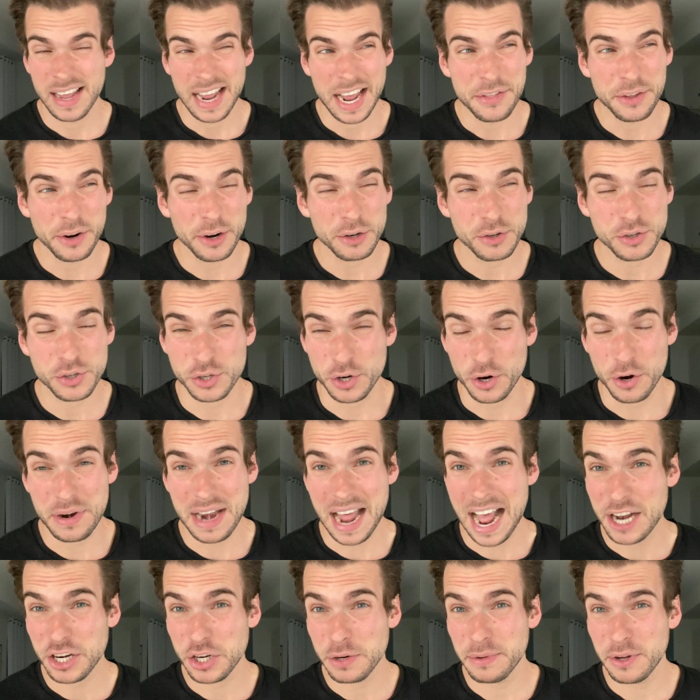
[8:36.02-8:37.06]
and there are certain
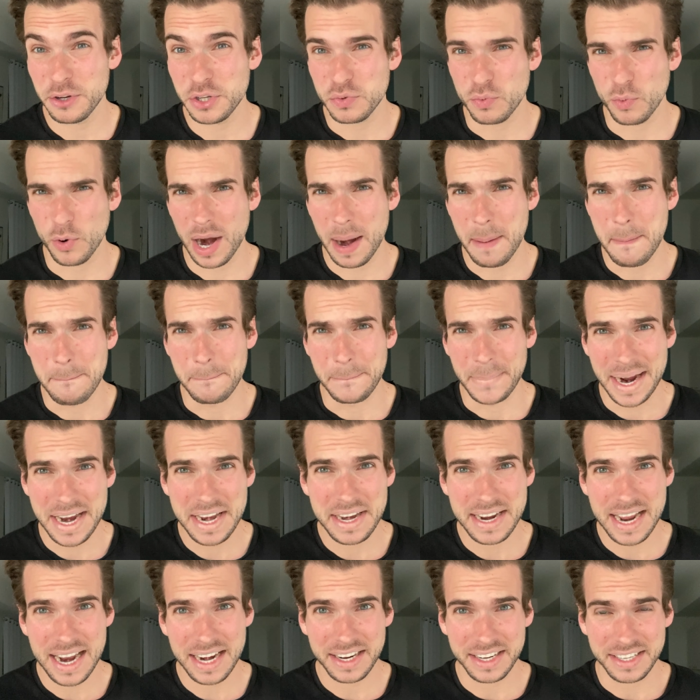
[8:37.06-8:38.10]
attributes where I
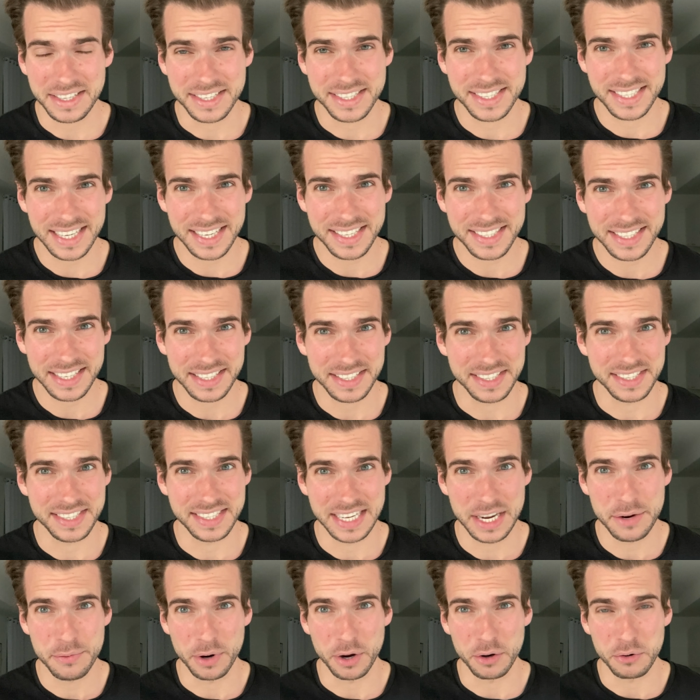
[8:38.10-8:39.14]
might get consistent
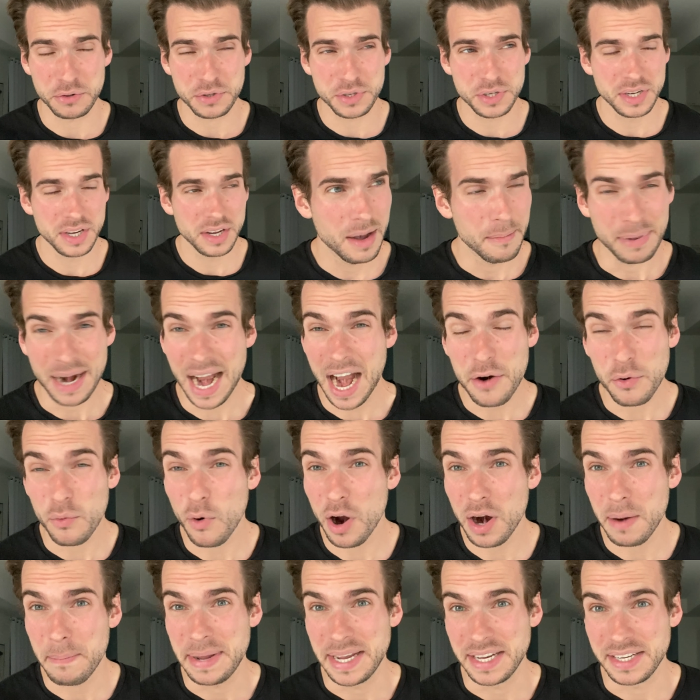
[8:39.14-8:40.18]
zeros but I don't
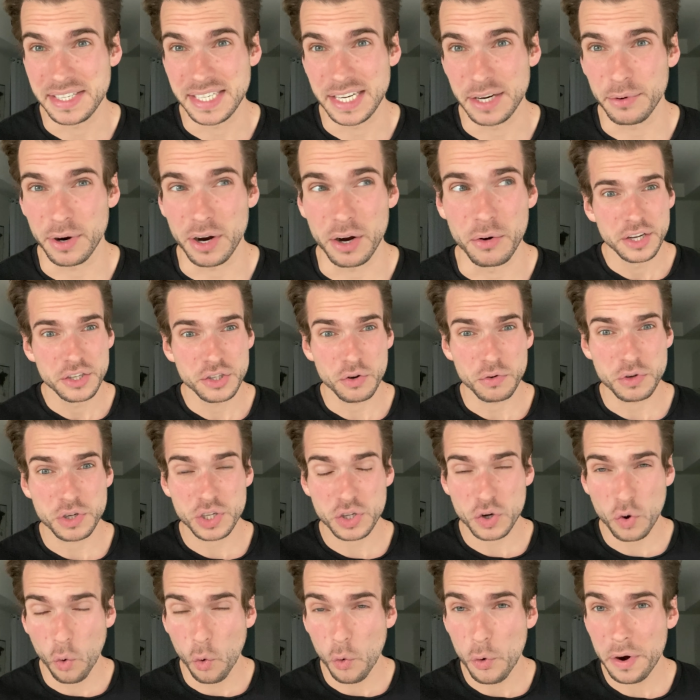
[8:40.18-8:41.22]
wanna be a zero. So
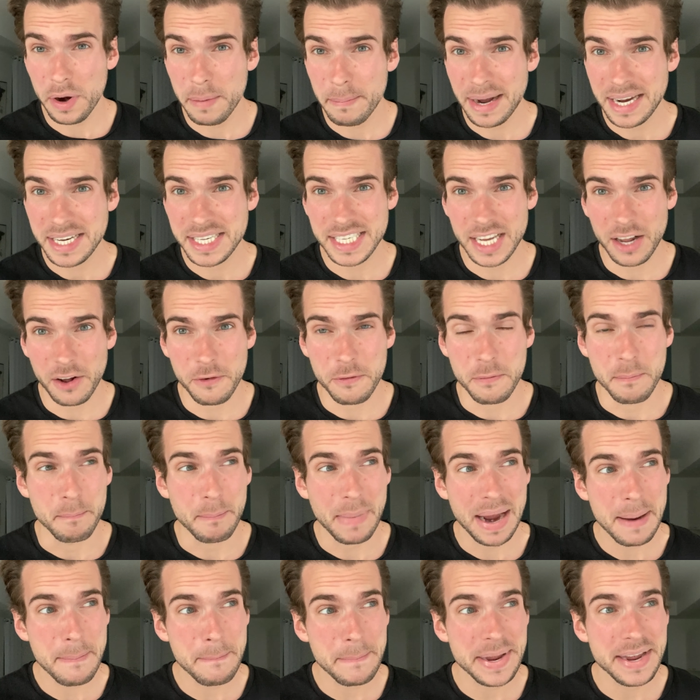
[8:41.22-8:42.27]
scoring myself
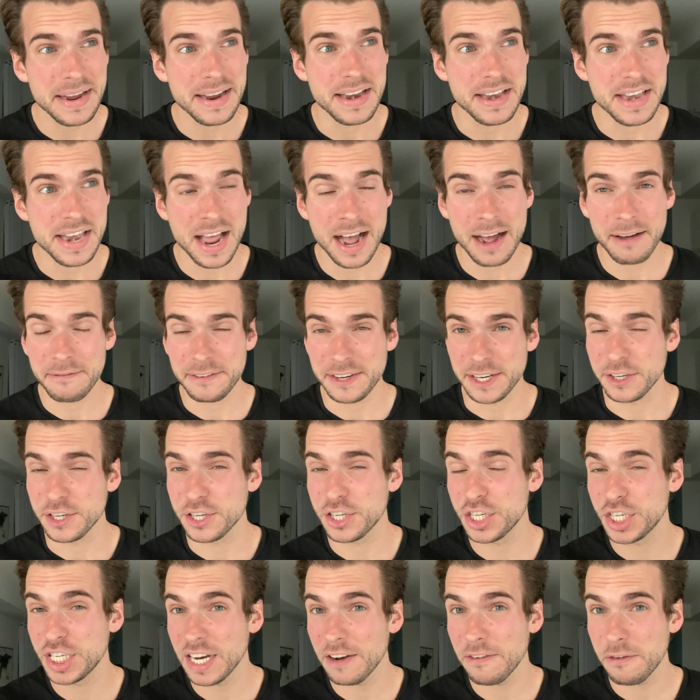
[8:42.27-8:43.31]
might be enough to
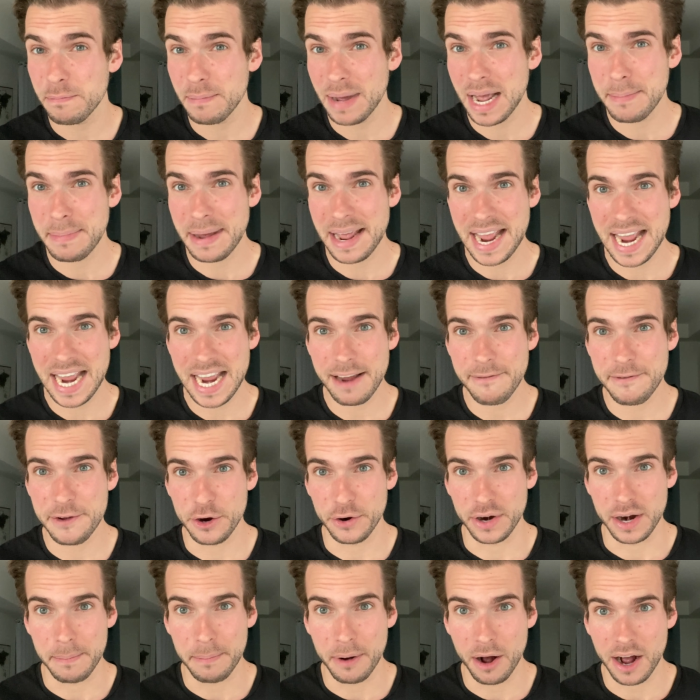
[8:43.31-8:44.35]
shift my
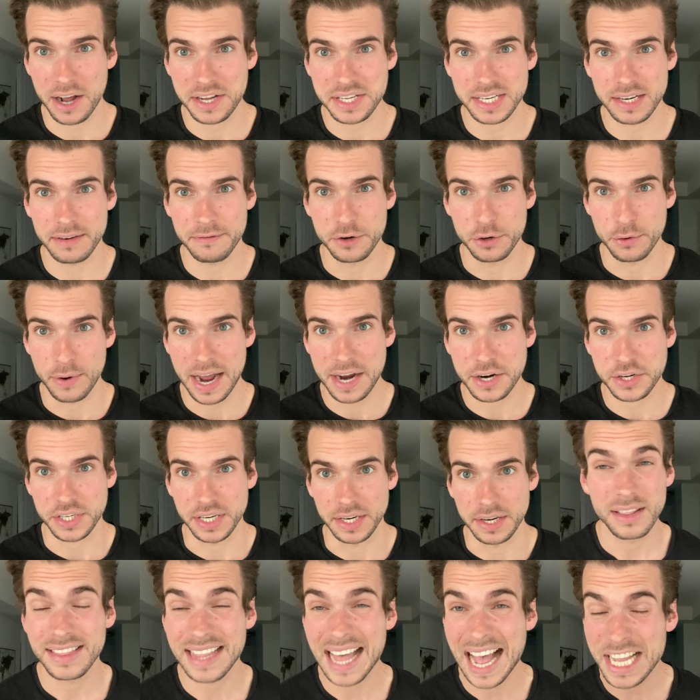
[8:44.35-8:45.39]
behavior in a positive
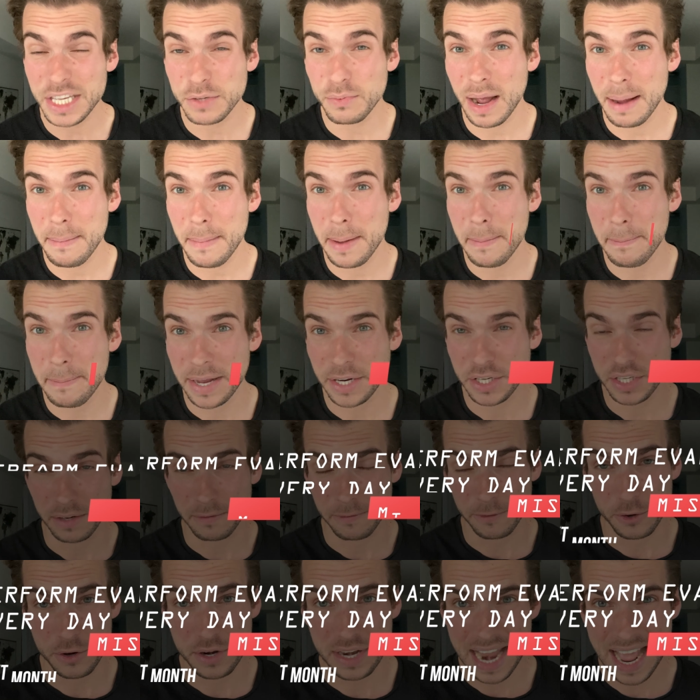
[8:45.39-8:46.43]
direction. That's why my mission
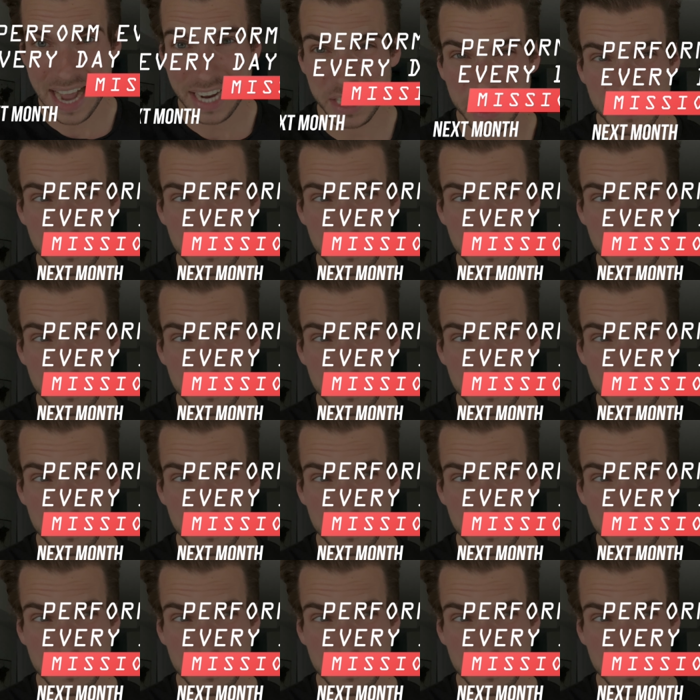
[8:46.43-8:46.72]
for next